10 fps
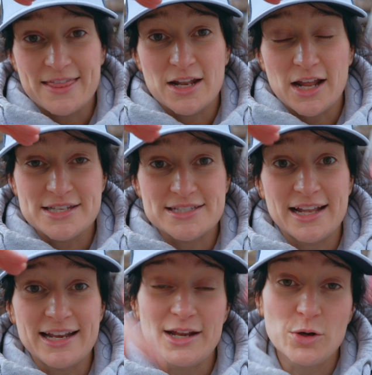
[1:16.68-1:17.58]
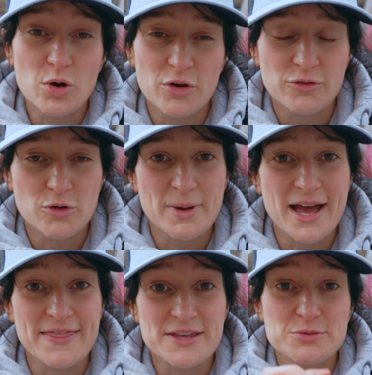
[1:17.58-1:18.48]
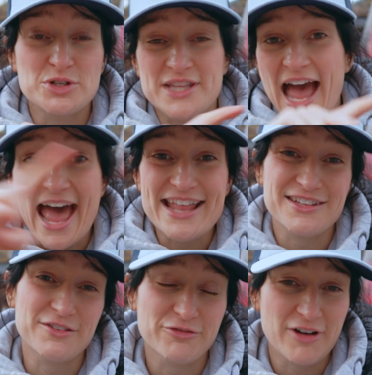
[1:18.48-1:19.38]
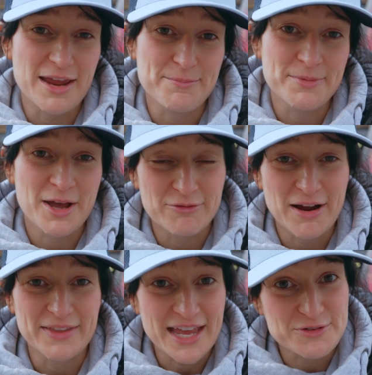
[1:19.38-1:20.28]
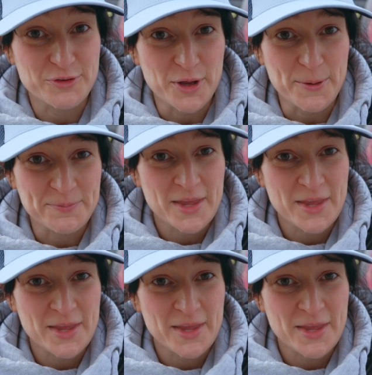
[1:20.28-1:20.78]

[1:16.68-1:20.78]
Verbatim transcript: the like slightly longer format, and this will just add the frame around the edge for you.